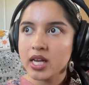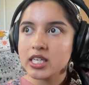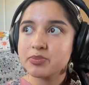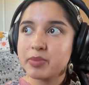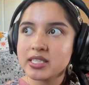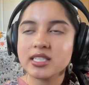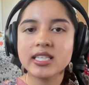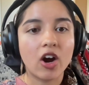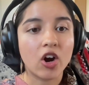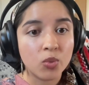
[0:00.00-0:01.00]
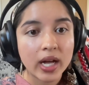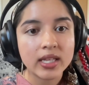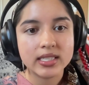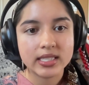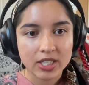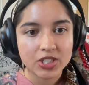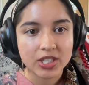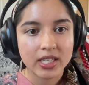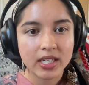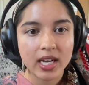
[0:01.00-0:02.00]
spaces that are well
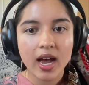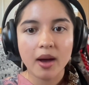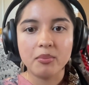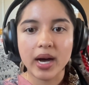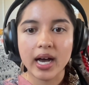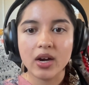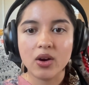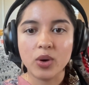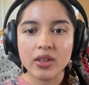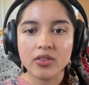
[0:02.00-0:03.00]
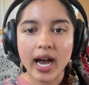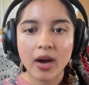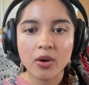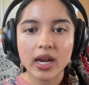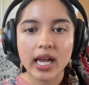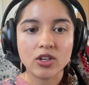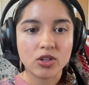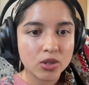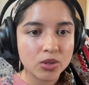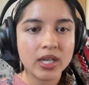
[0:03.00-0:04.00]
intentioned, but without
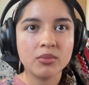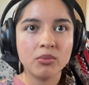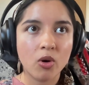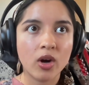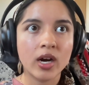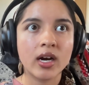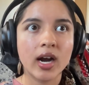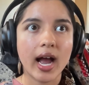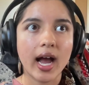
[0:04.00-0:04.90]
including more